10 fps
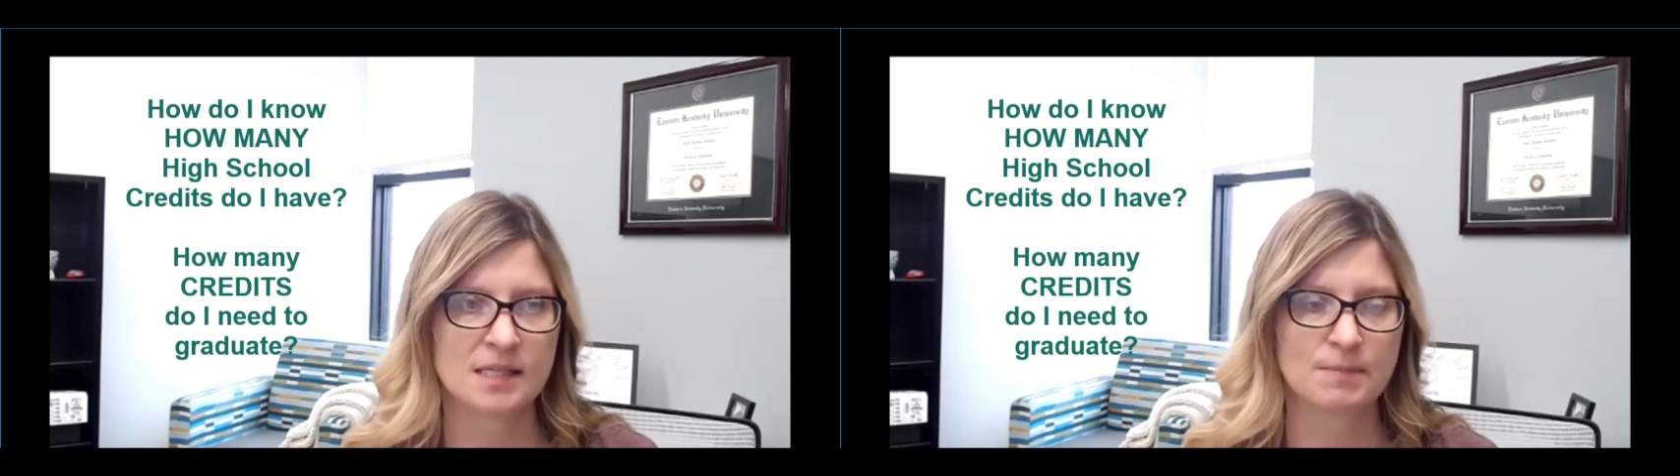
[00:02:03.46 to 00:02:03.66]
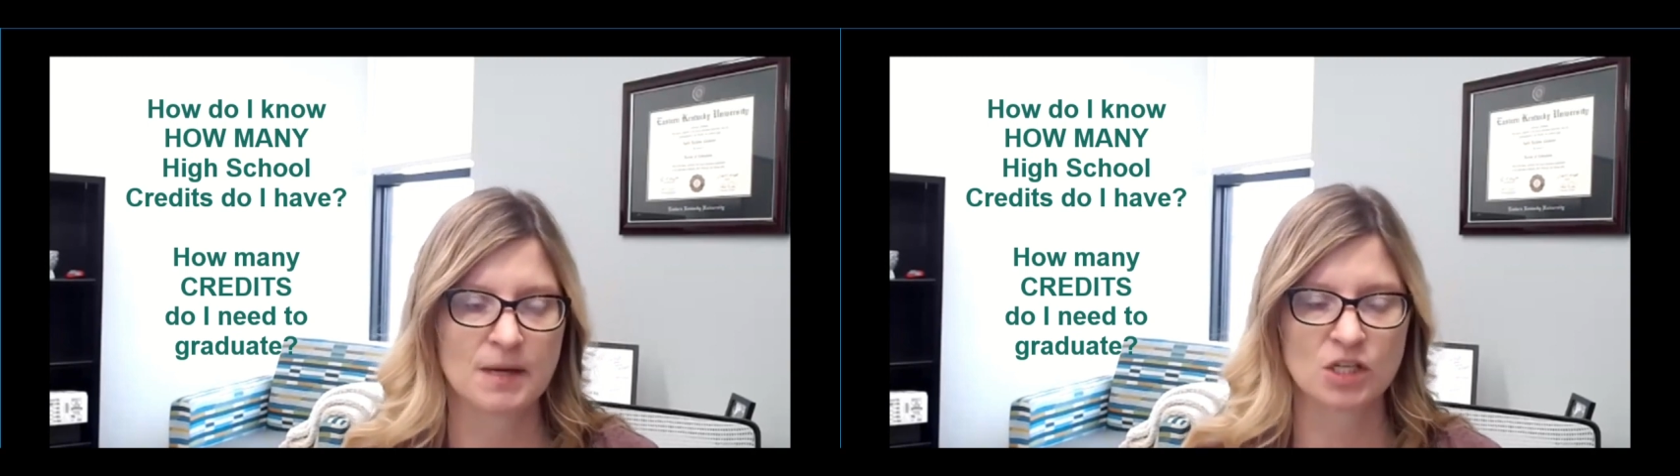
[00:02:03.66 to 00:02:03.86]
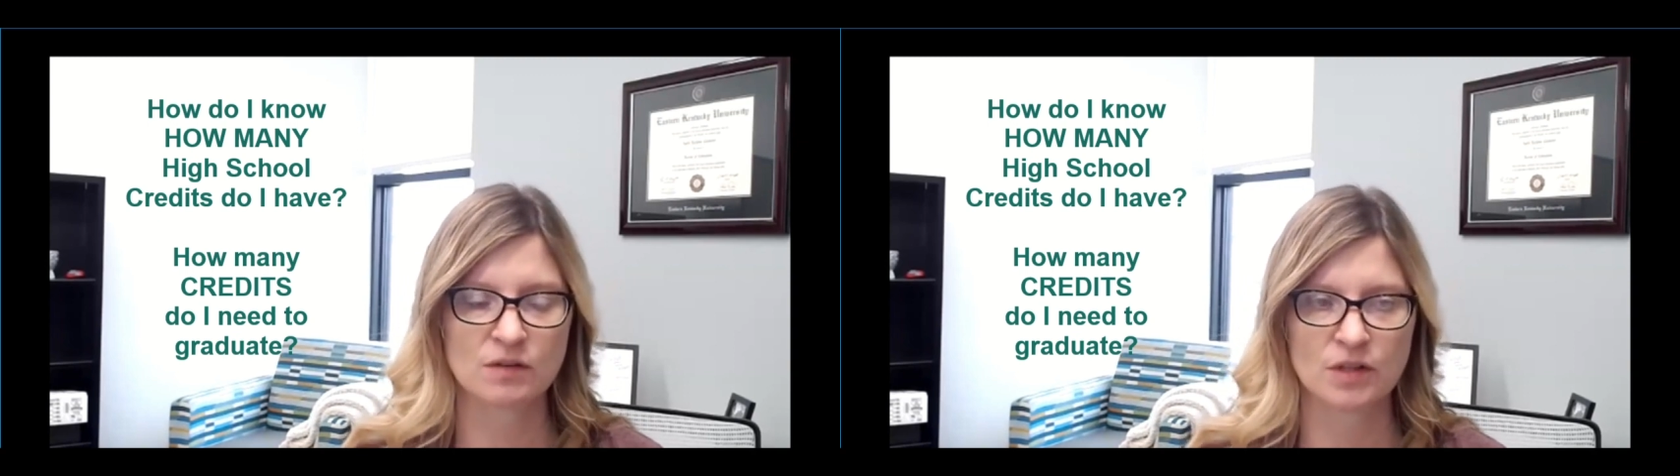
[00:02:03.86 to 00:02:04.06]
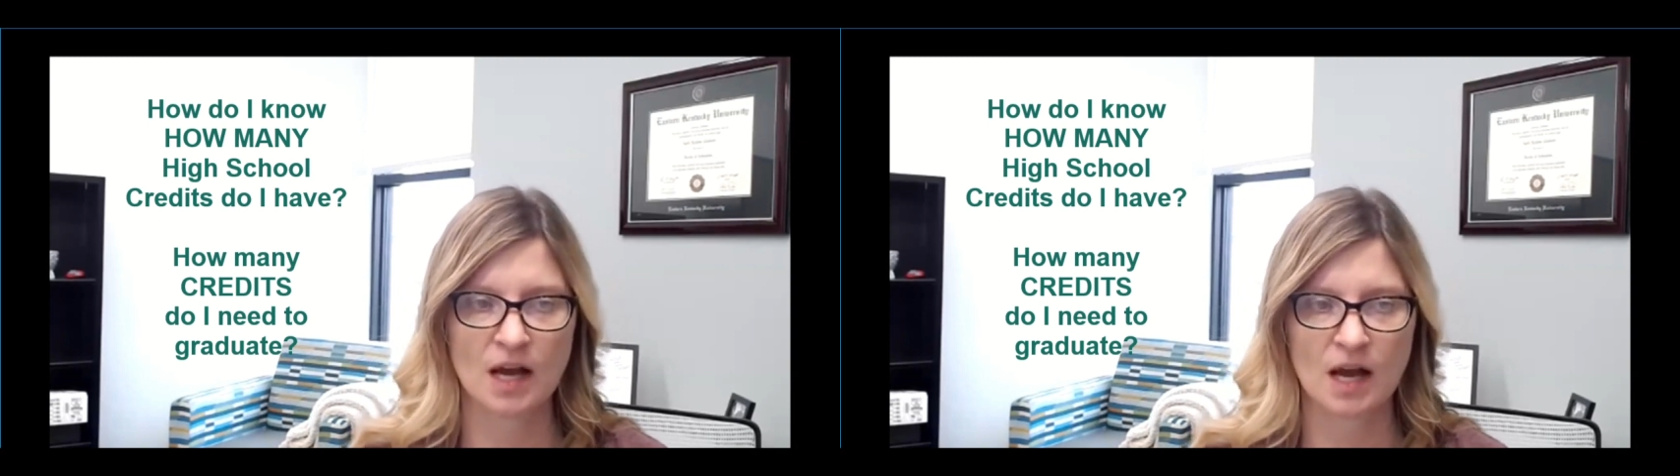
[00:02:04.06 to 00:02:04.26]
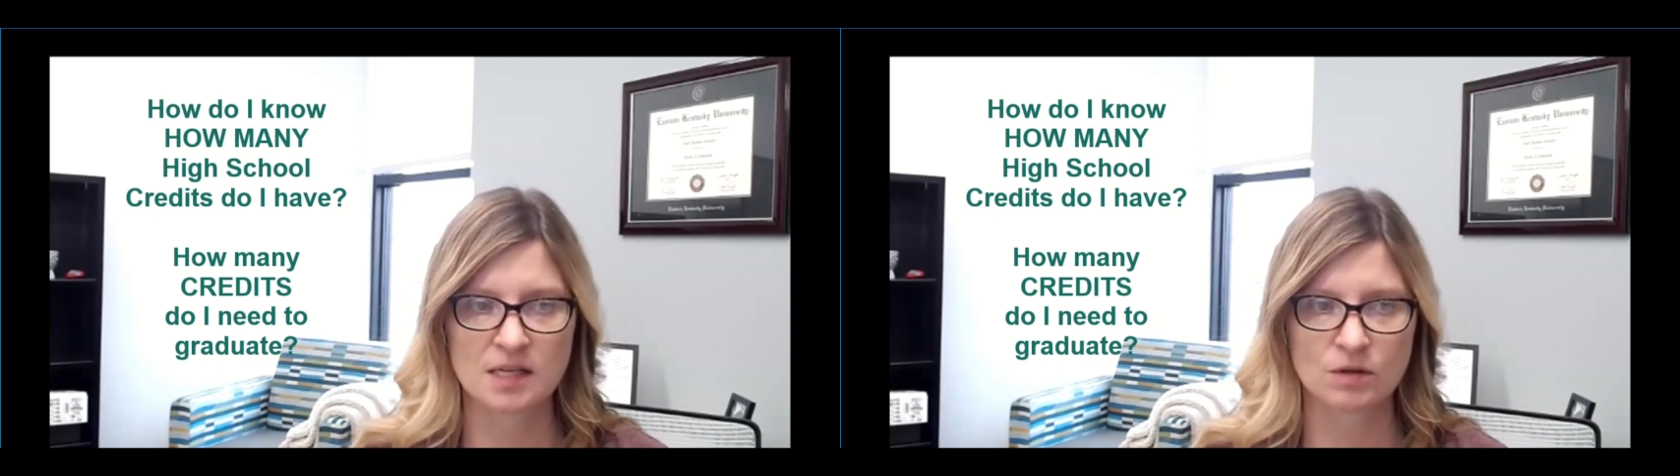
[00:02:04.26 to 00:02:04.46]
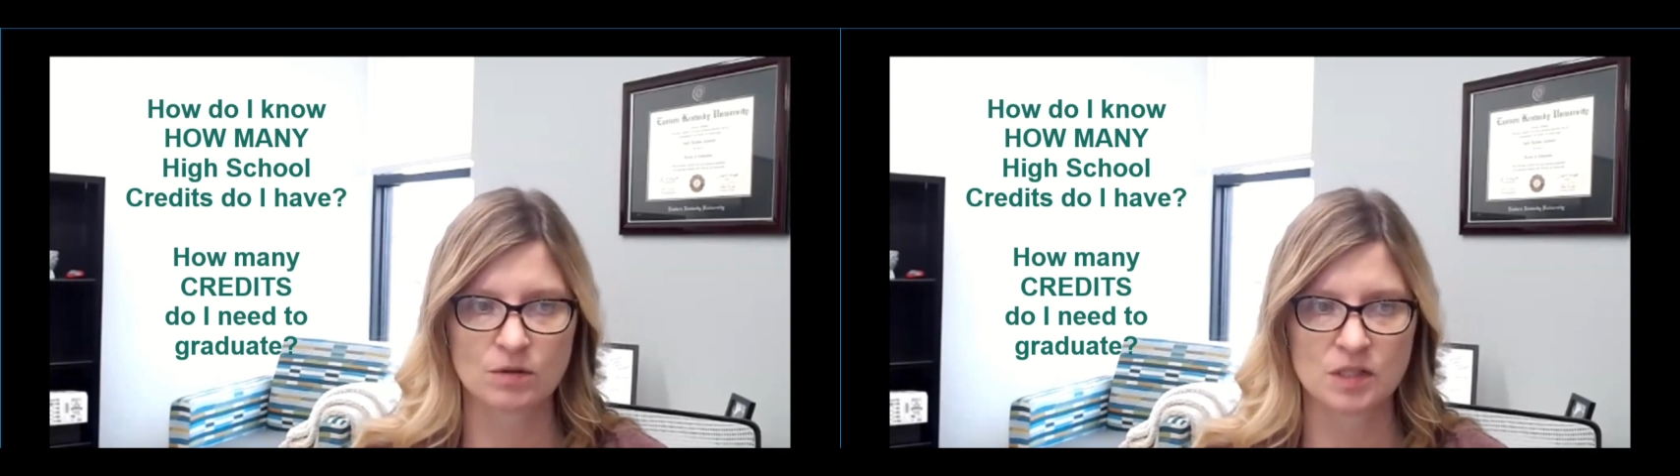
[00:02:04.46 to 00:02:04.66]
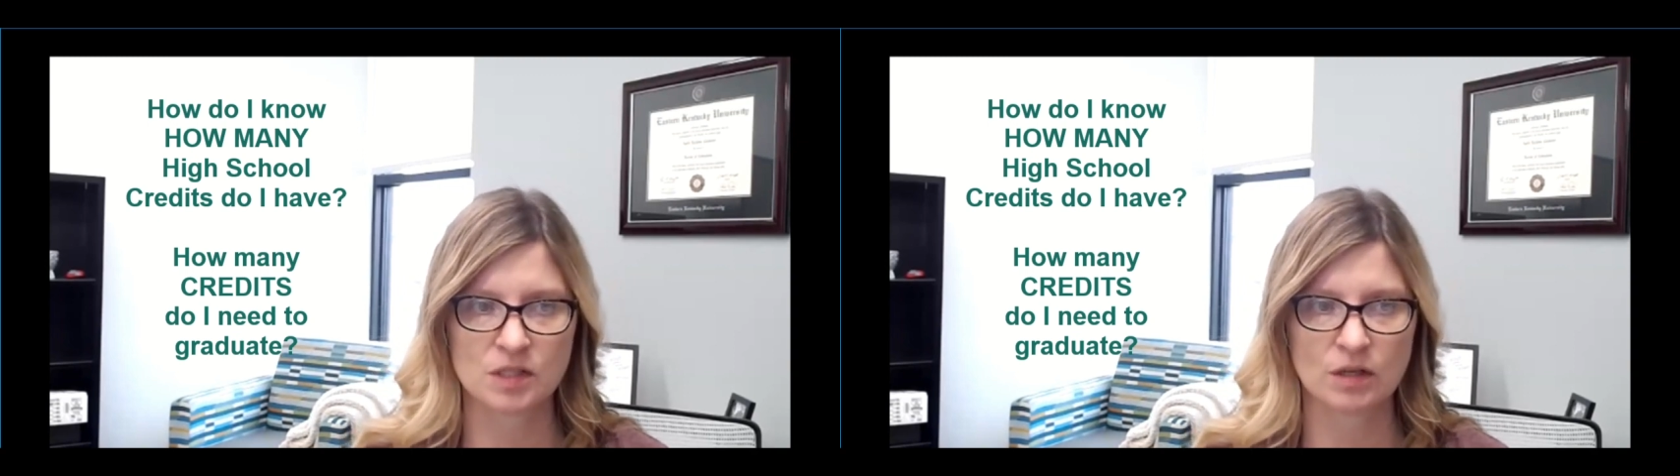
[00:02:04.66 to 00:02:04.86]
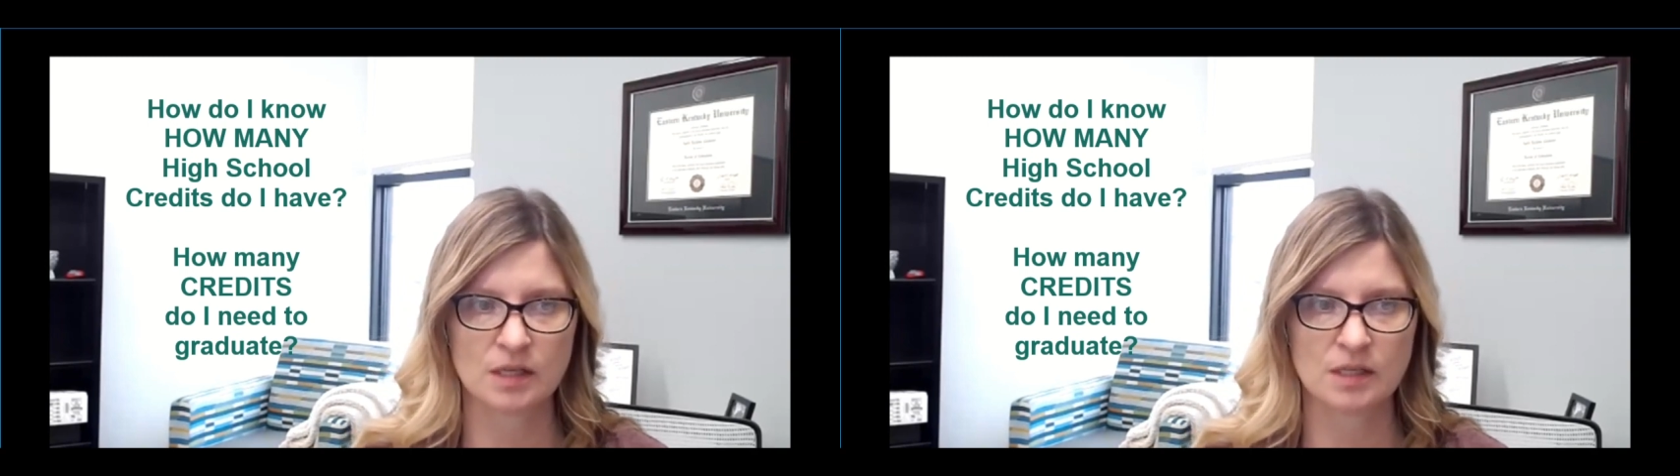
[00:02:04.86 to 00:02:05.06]
especially for the high school
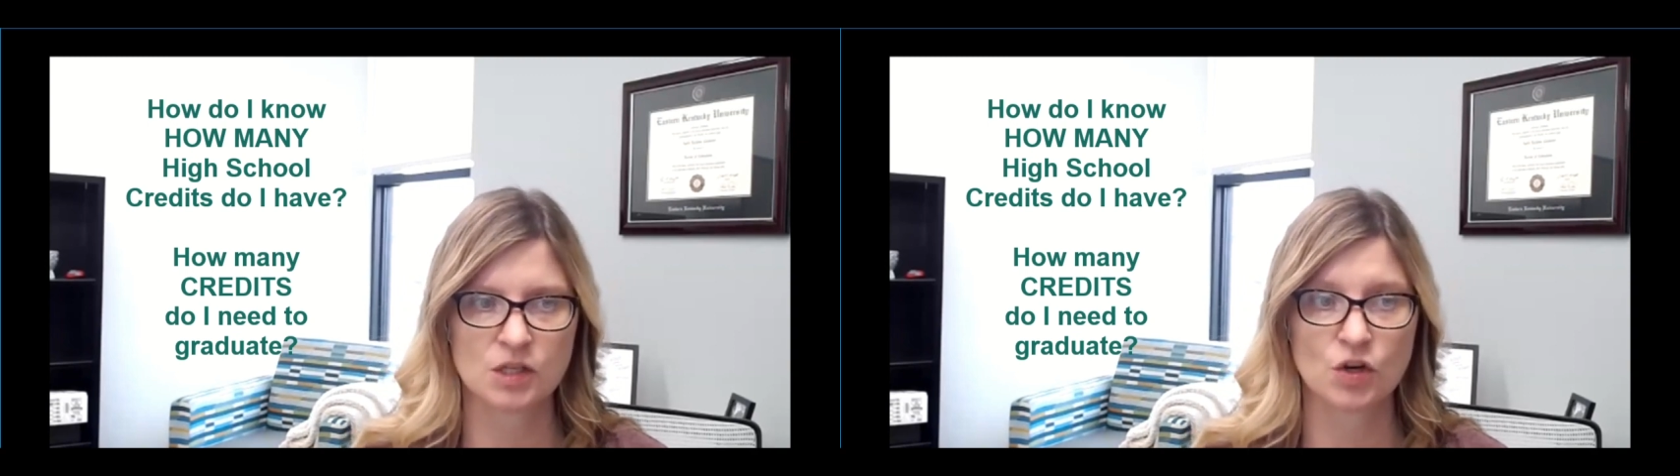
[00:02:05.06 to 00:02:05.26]
students,